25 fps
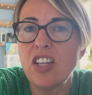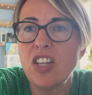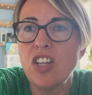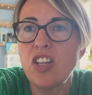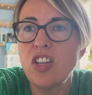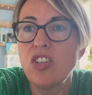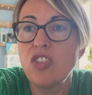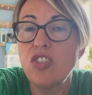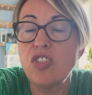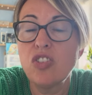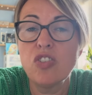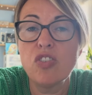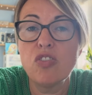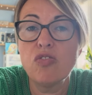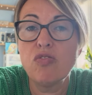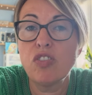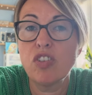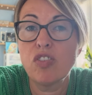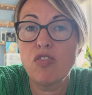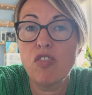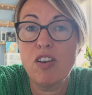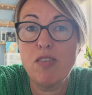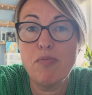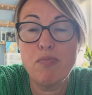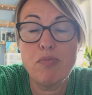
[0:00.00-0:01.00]
you know, do not
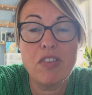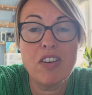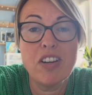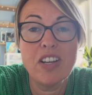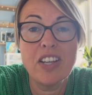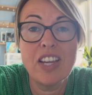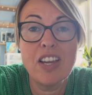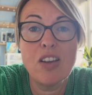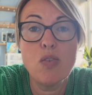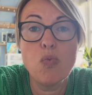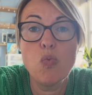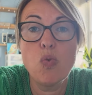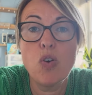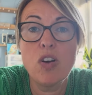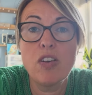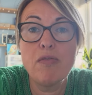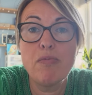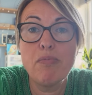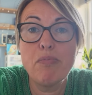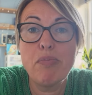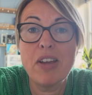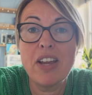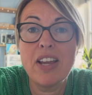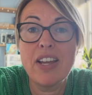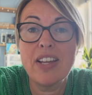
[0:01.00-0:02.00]
regret buying it
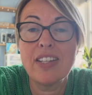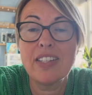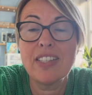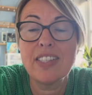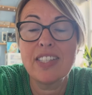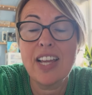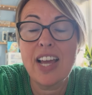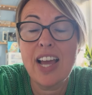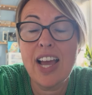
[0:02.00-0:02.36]
one bit.